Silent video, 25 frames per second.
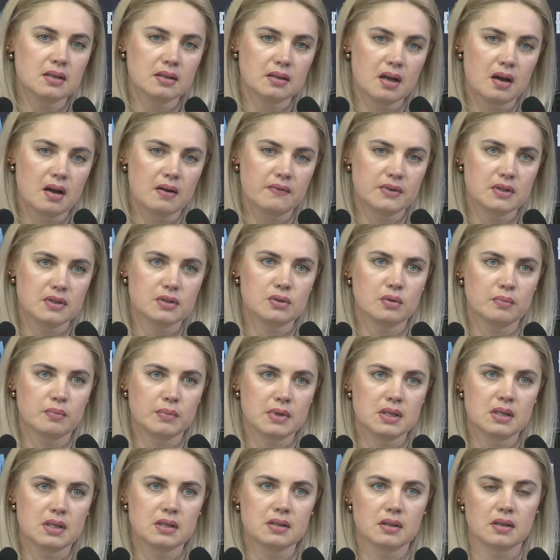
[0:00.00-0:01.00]
open more
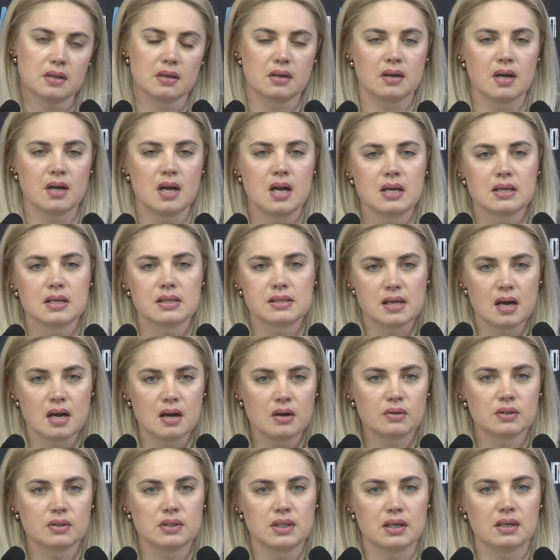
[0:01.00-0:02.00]
schools
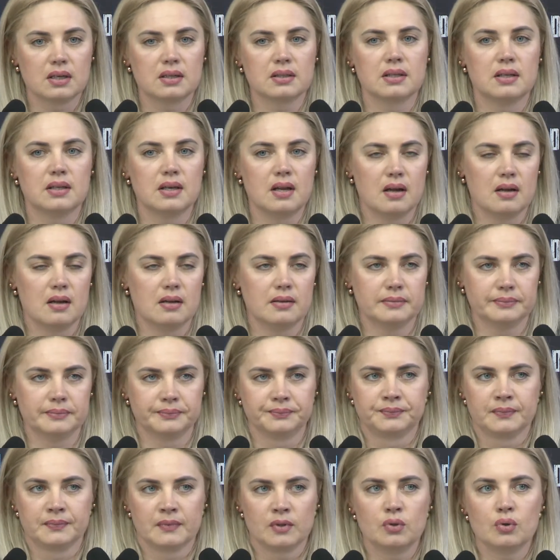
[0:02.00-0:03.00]
for the schools to have
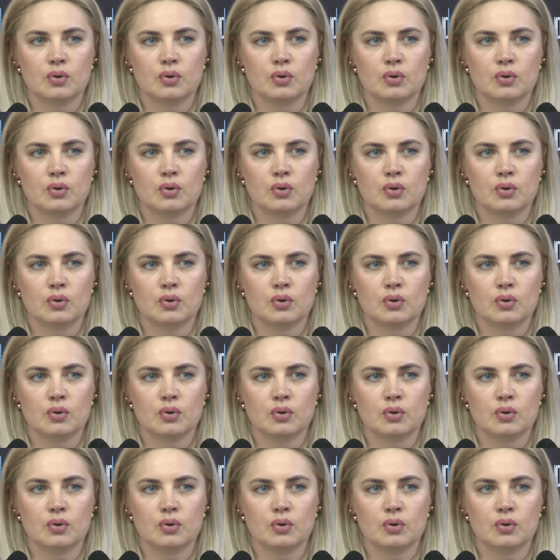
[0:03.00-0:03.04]
shelter.